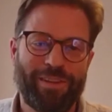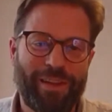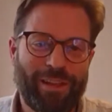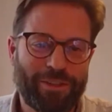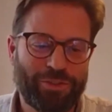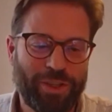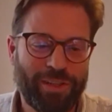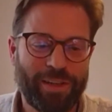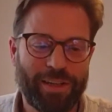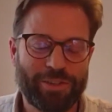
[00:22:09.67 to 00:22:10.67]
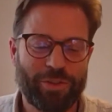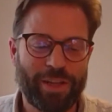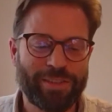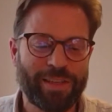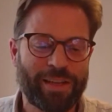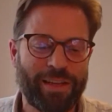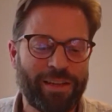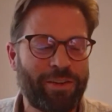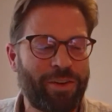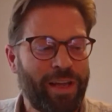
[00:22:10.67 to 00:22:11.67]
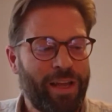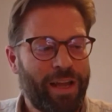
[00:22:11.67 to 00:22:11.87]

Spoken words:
led us to the internet. So there is a clear